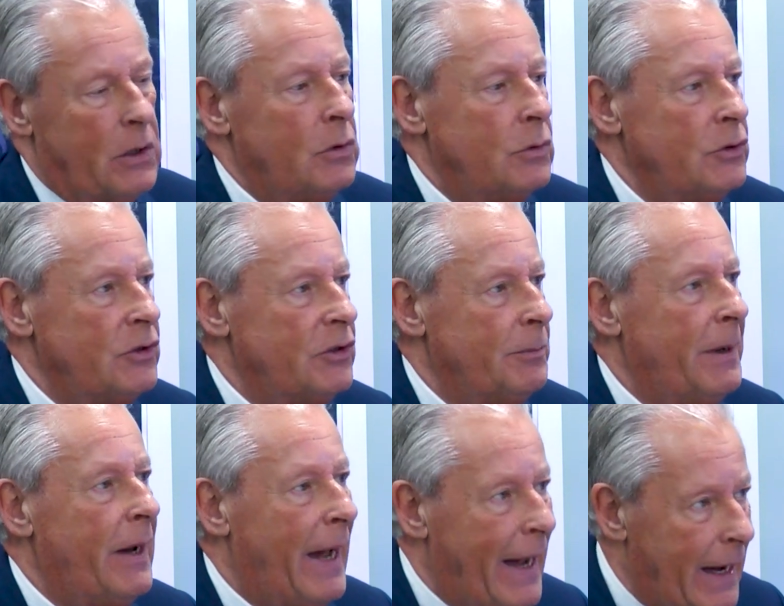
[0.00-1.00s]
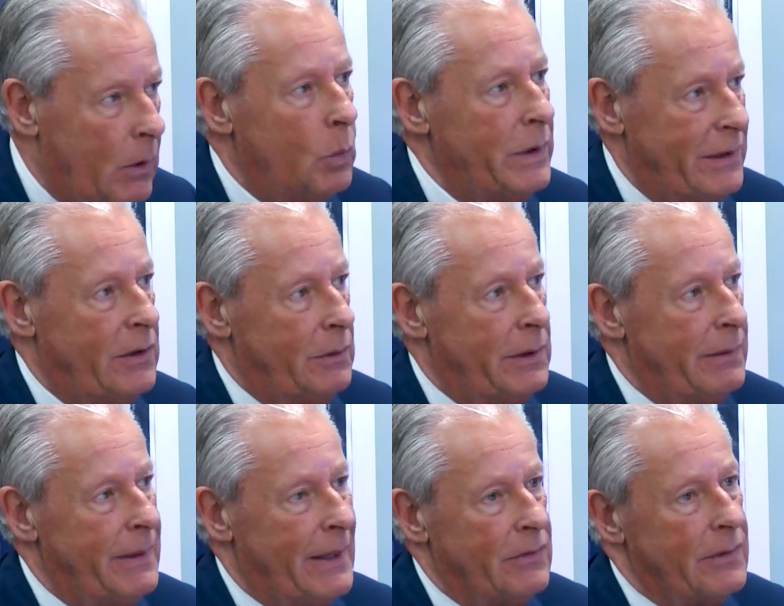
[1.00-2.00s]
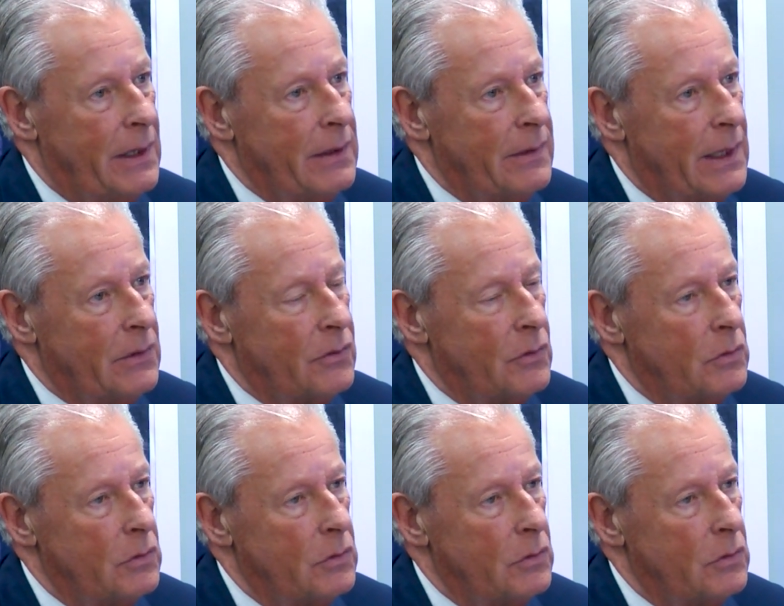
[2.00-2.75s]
cautious about how we do it. That's all.